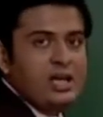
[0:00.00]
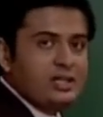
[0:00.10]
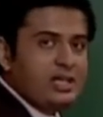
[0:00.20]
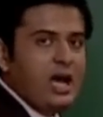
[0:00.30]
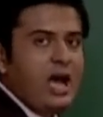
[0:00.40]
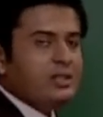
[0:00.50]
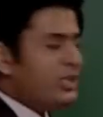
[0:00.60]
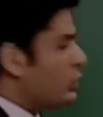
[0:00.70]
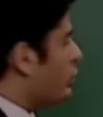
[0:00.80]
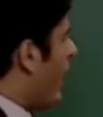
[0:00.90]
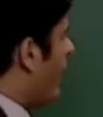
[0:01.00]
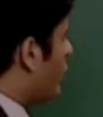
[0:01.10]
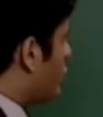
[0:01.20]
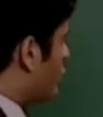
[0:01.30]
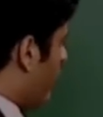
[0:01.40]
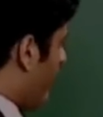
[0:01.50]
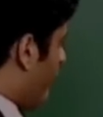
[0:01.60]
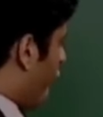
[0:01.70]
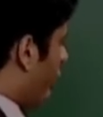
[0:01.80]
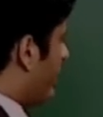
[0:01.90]
the other two values will be
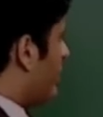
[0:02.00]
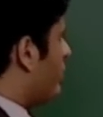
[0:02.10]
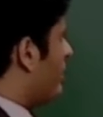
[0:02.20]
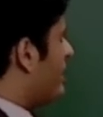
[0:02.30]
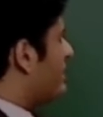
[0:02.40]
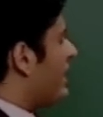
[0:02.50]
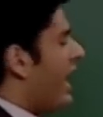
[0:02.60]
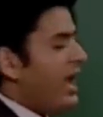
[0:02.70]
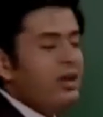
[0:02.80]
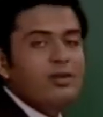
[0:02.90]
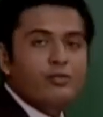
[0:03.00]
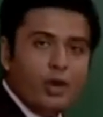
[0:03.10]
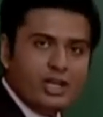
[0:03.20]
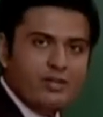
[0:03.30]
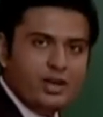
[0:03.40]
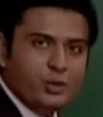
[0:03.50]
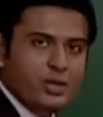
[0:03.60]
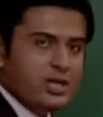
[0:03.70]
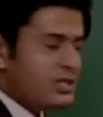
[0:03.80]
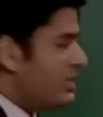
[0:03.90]
40 units and 41
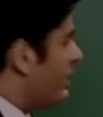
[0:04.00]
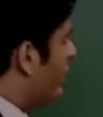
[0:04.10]
units.